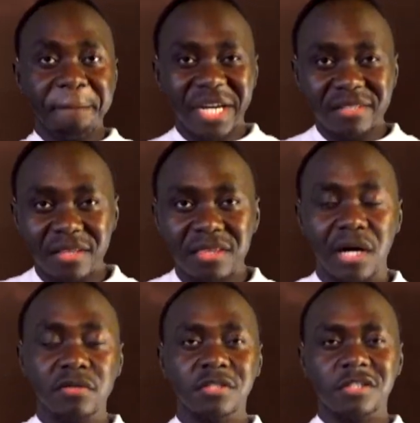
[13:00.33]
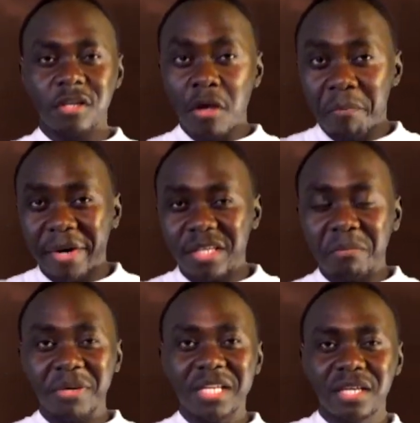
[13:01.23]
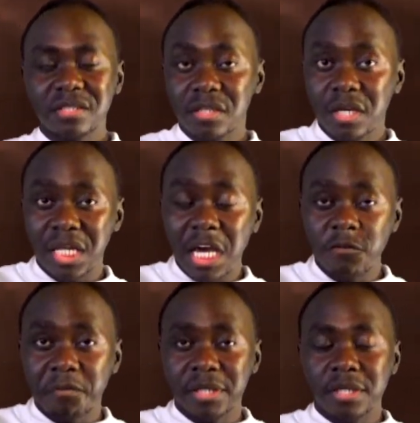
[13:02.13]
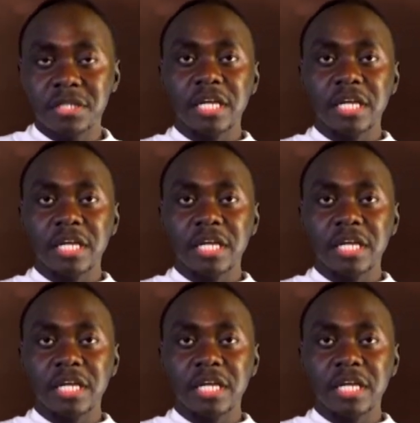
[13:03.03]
by the thousands, by the millions, and everybody is